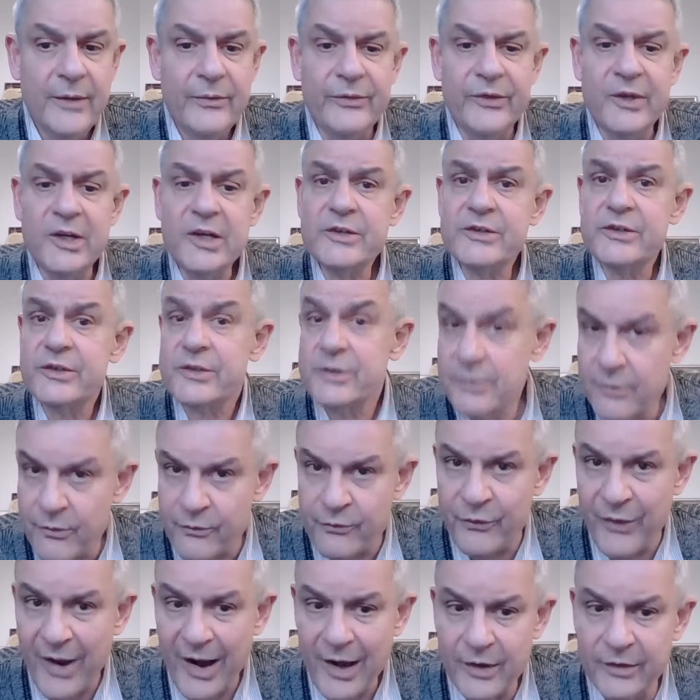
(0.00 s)
These
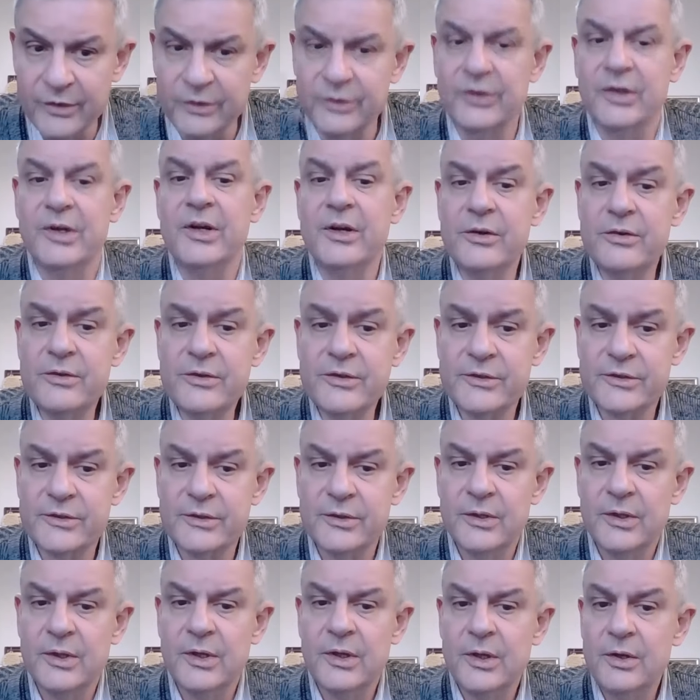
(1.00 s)
volunteers
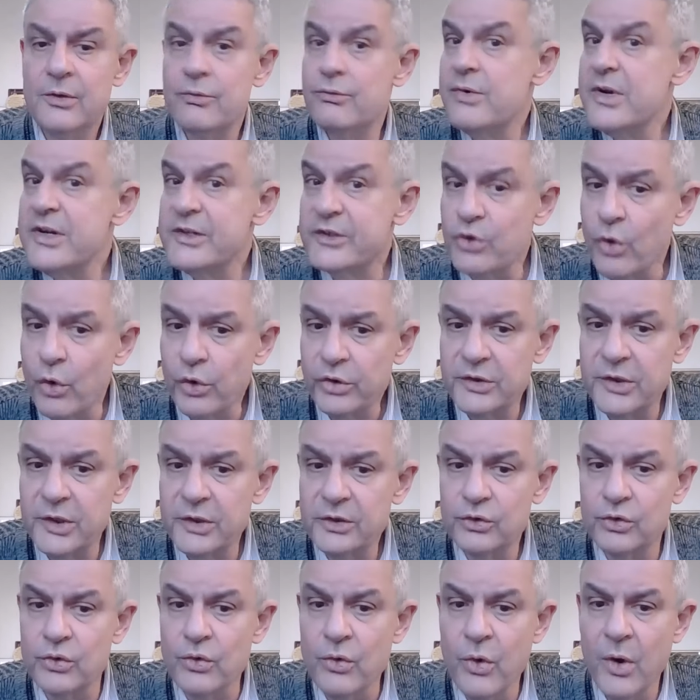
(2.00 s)

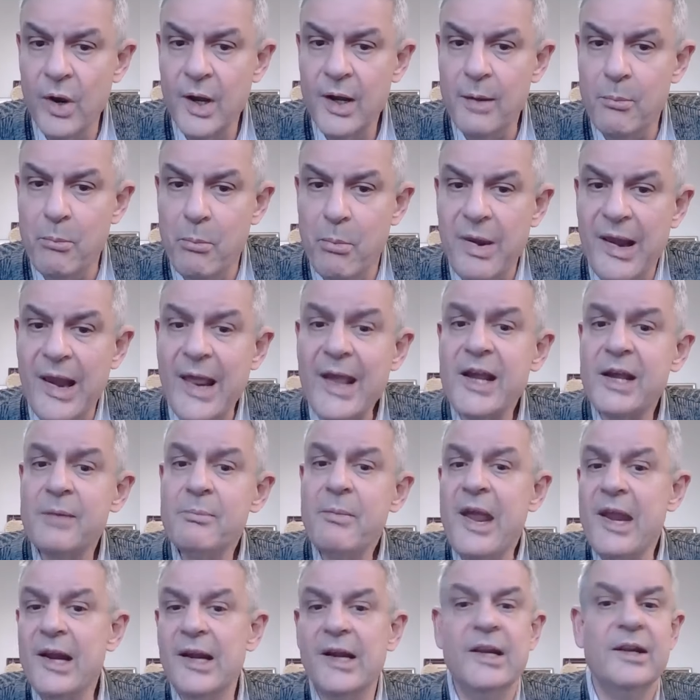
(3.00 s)
resorted to
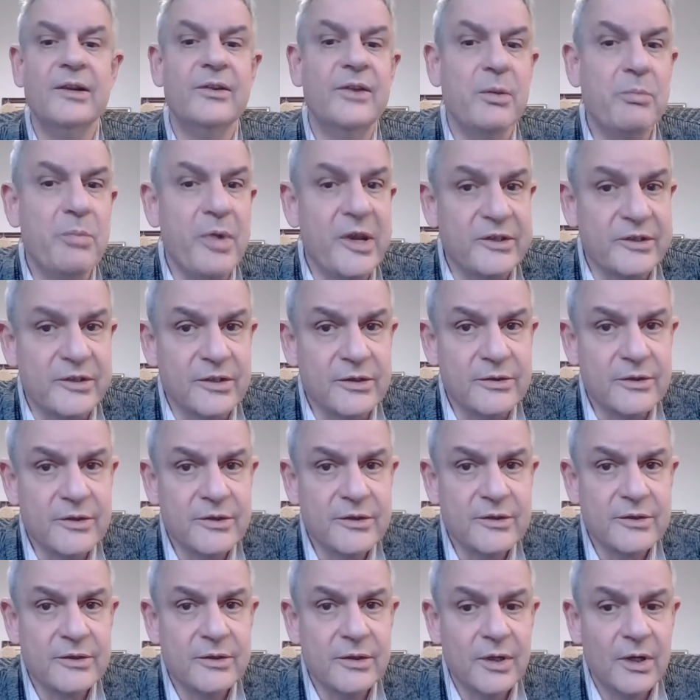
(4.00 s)
blackmailing the
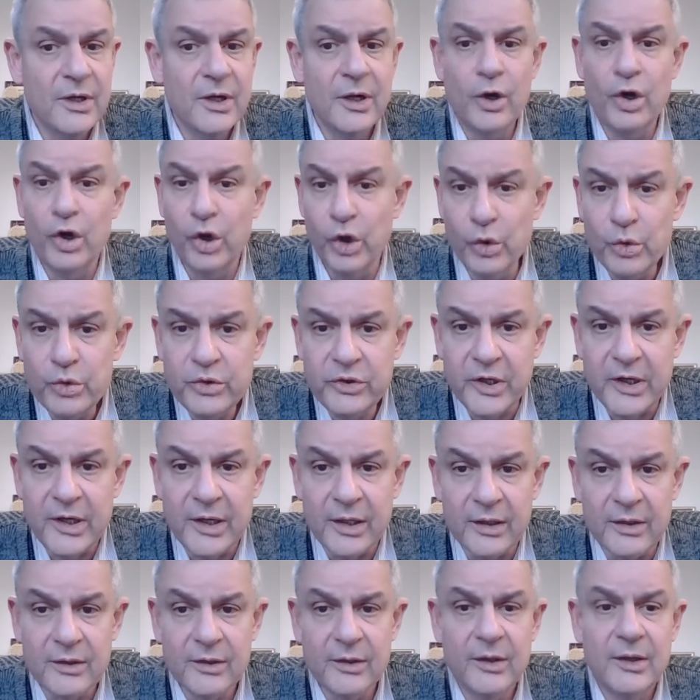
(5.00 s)
peasants,
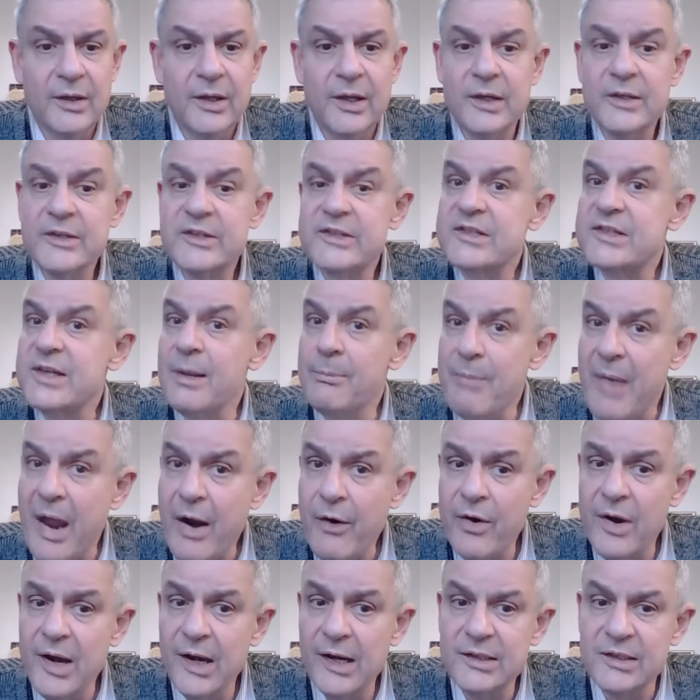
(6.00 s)
looting and
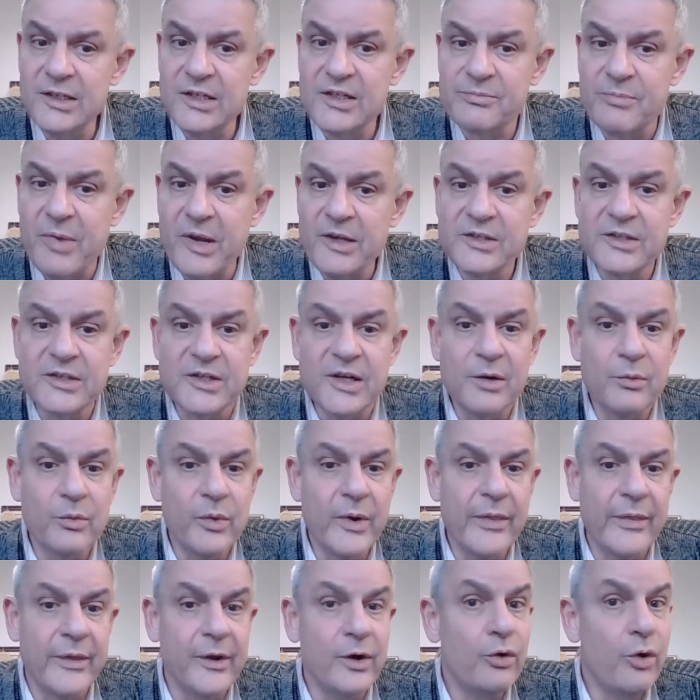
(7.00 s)
summarily dispensing
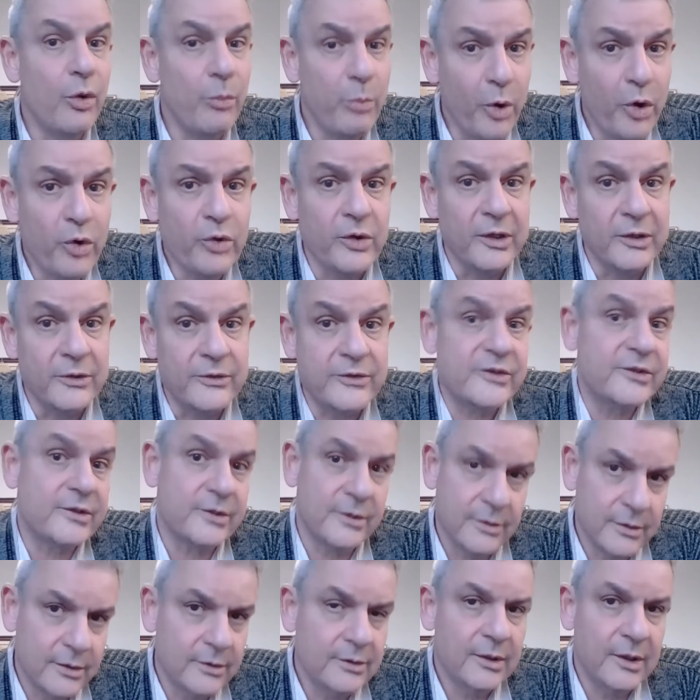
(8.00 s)
with their opponents,
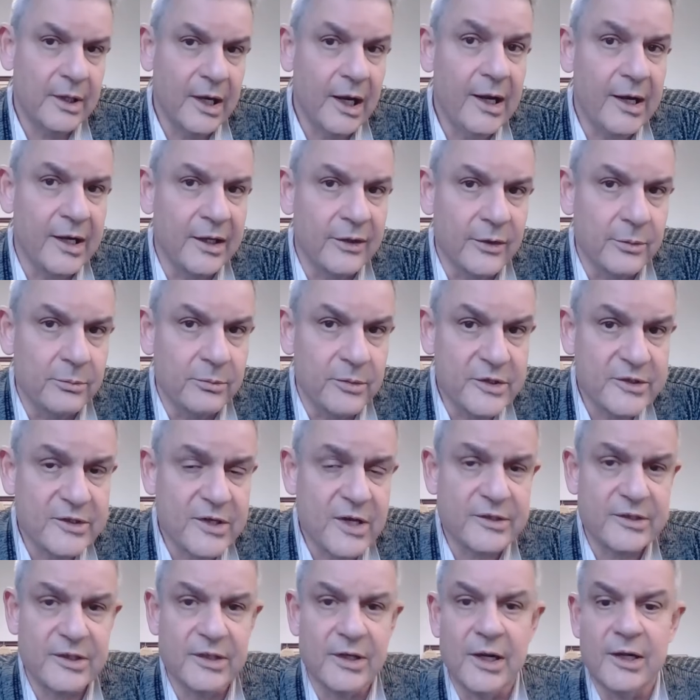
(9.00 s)
killing them,
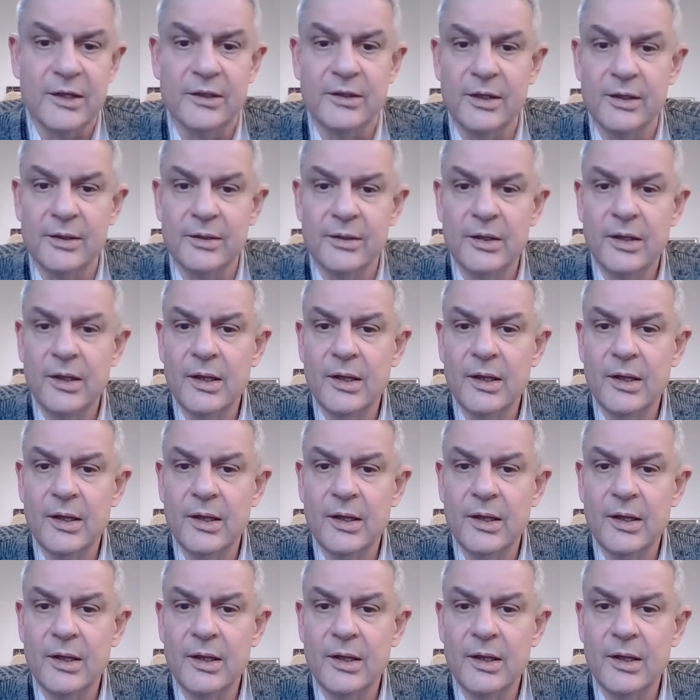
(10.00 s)
assassinating,